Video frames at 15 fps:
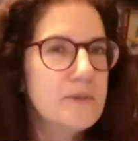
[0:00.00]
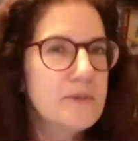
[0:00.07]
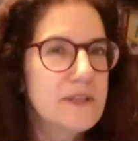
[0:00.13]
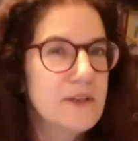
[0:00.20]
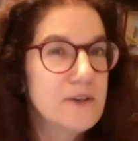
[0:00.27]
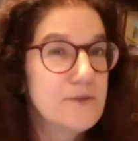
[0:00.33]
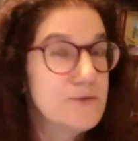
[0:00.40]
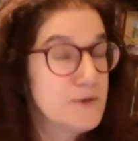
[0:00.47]

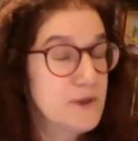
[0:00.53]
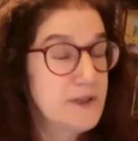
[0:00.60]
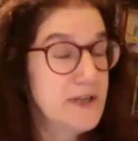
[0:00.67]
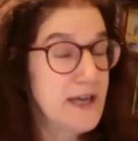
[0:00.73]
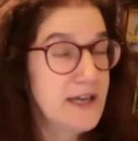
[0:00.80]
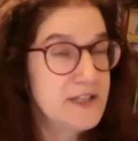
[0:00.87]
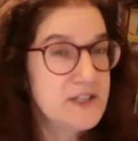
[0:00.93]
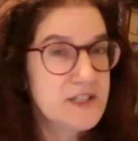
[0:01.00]
go for an
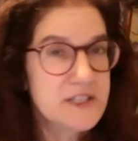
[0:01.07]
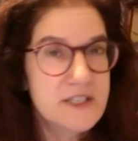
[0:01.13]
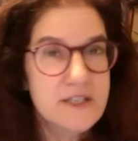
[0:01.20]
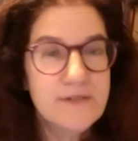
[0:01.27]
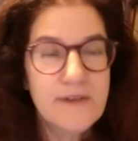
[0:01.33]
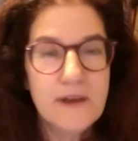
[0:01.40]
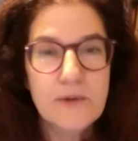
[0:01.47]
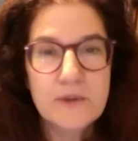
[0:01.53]

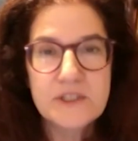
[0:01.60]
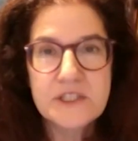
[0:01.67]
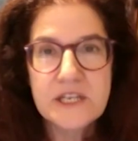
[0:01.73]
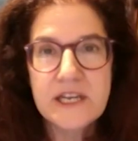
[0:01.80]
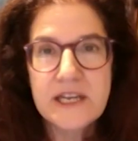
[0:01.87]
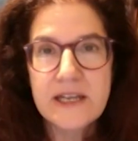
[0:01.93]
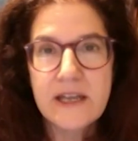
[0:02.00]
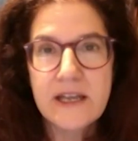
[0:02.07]
adjective. I would
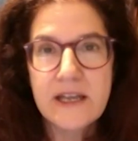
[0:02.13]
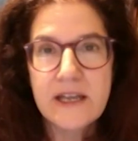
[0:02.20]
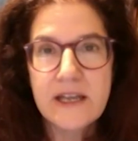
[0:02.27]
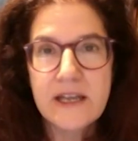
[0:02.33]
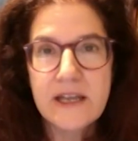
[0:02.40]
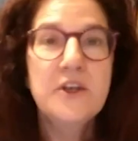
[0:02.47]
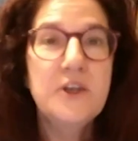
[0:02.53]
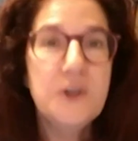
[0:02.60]
take
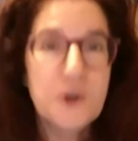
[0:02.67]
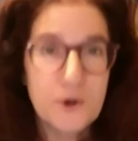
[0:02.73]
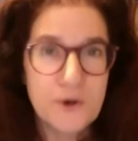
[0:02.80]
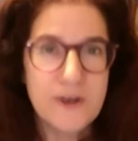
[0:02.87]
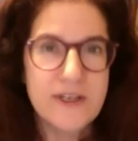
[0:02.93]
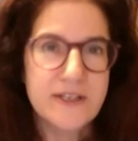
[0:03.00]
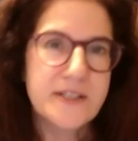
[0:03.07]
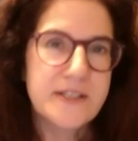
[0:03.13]

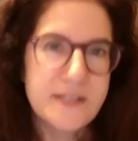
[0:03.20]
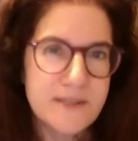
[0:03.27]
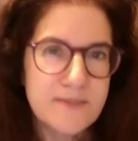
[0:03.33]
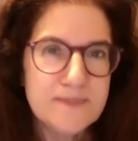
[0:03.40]
curious.